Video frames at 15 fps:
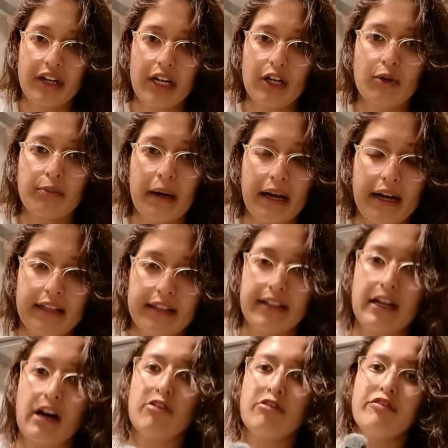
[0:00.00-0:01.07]
When I look back at
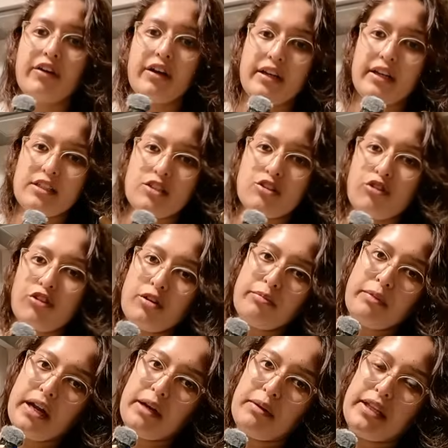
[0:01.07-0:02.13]
that outfit, it's going to
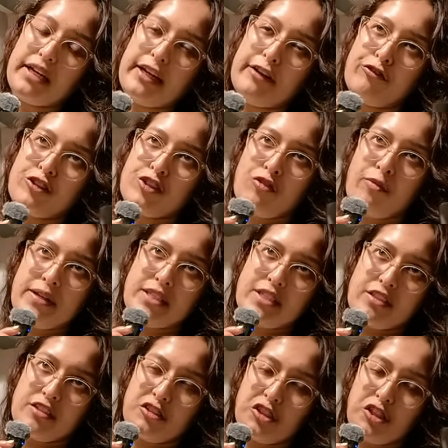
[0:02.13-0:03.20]
remind me that it was for my
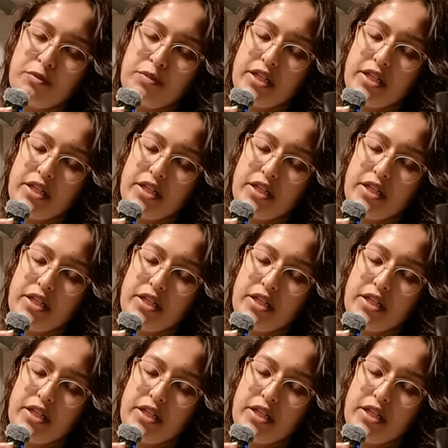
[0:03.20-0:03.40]
citizenship